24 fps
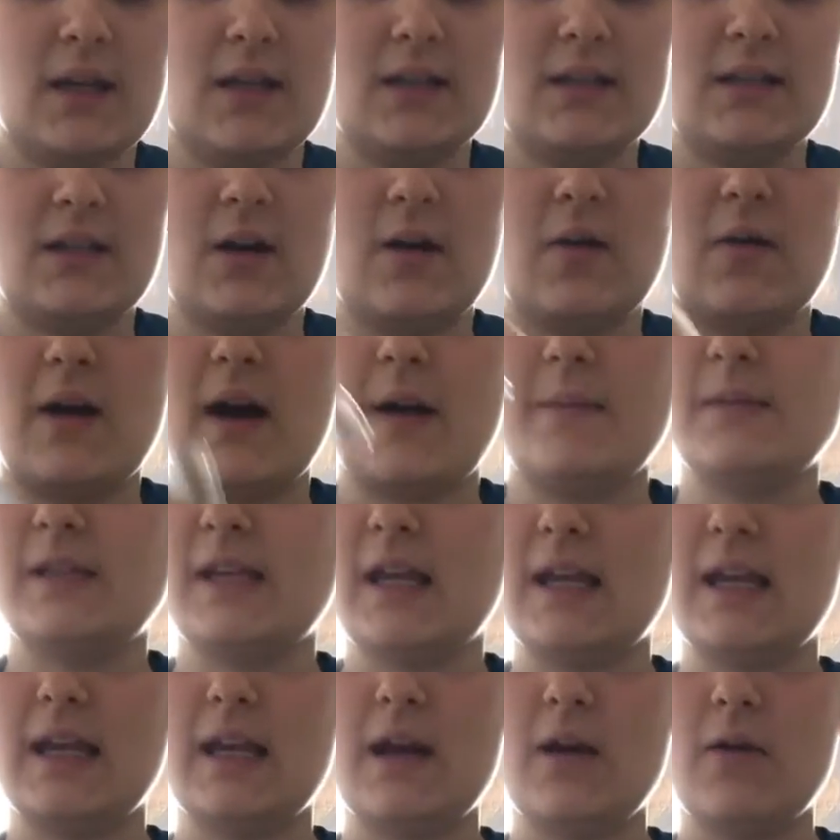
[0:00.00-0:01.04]
So I'm
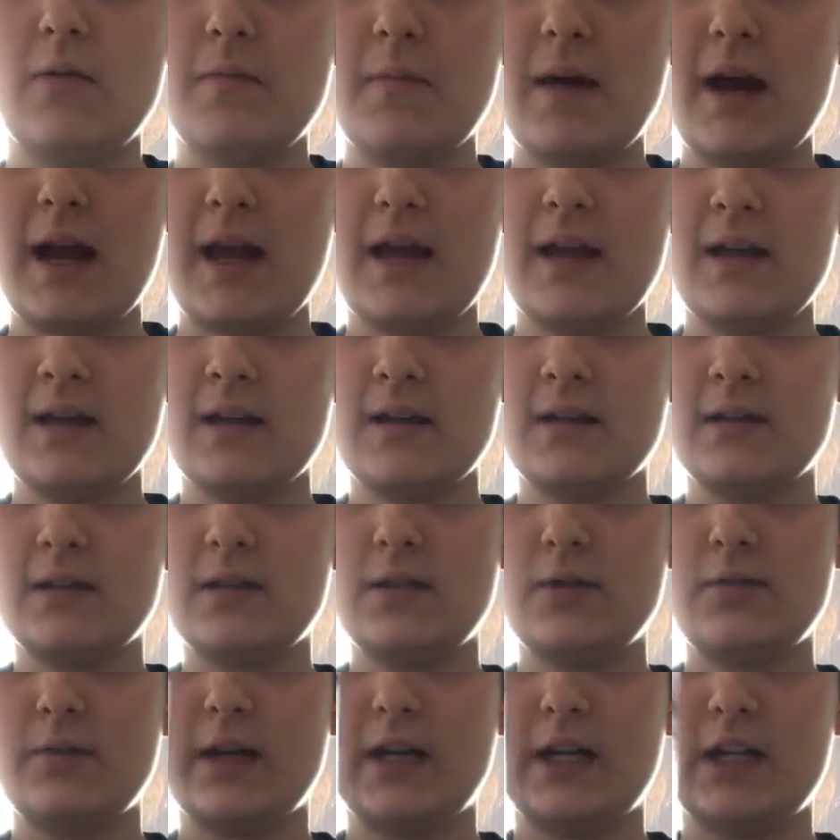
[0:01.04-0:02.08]
taking out my
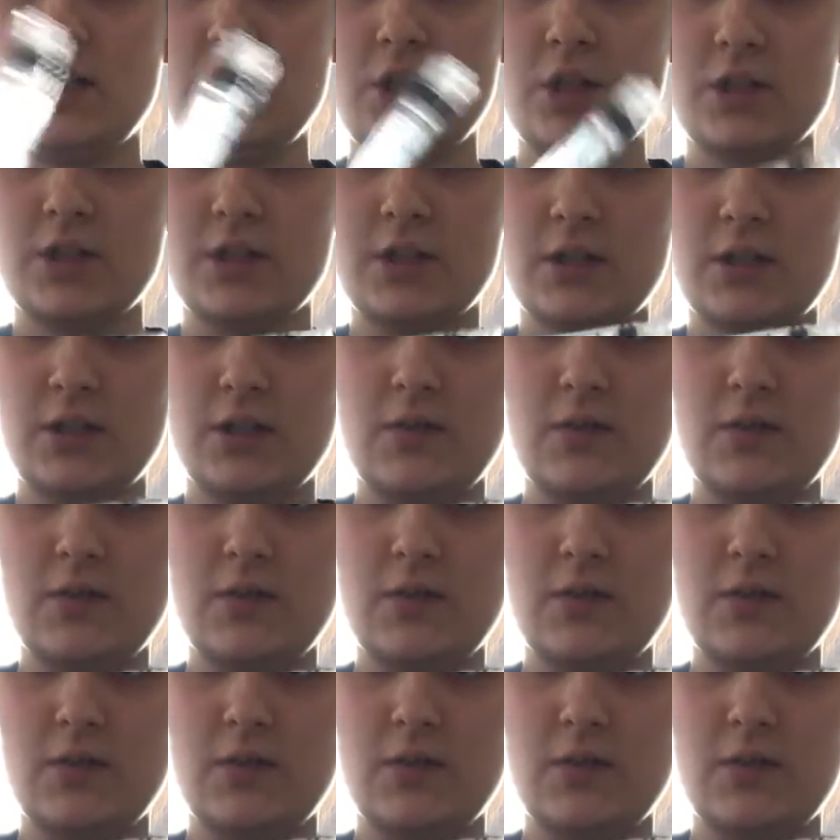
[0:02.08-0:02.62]
syringe.